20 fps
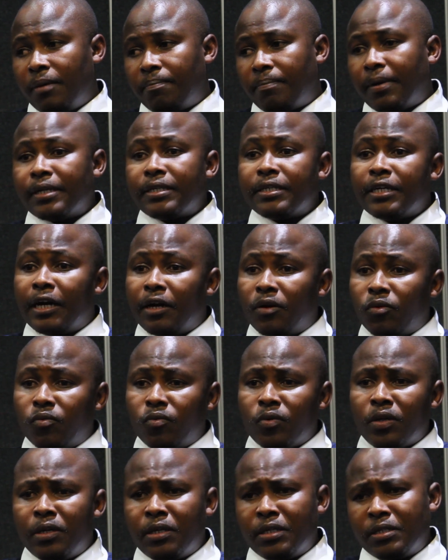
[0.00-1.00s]
But now
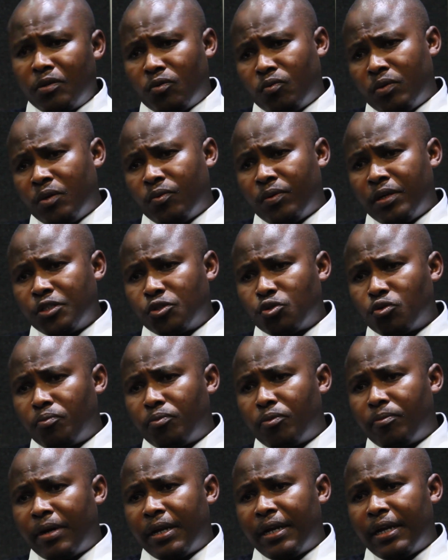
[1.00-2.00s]
we went to
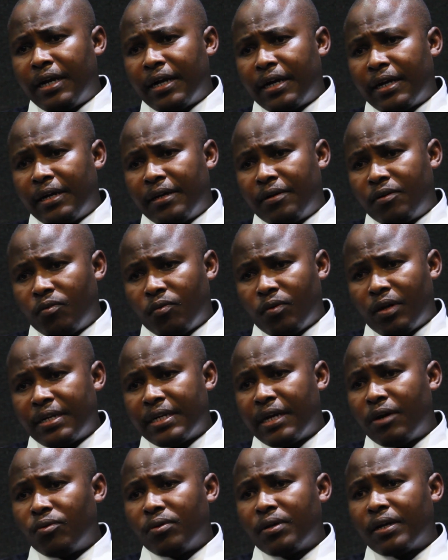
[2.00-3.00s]
Mpumalanga, we are
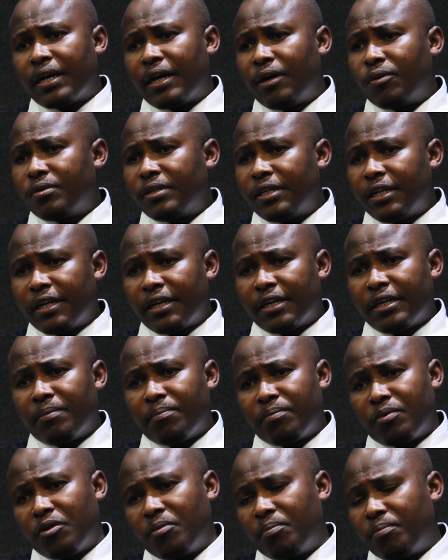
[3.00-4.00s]
now in Gauteng,
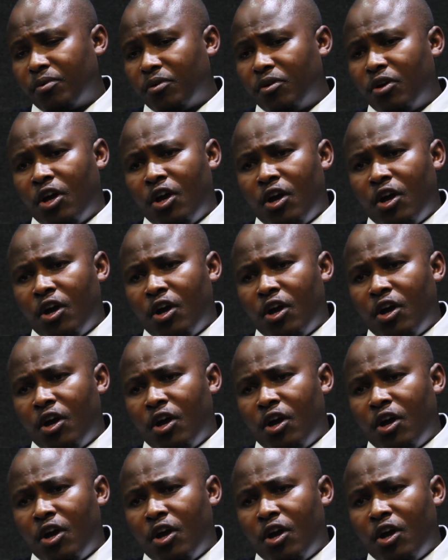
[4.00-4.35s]
Limpopo.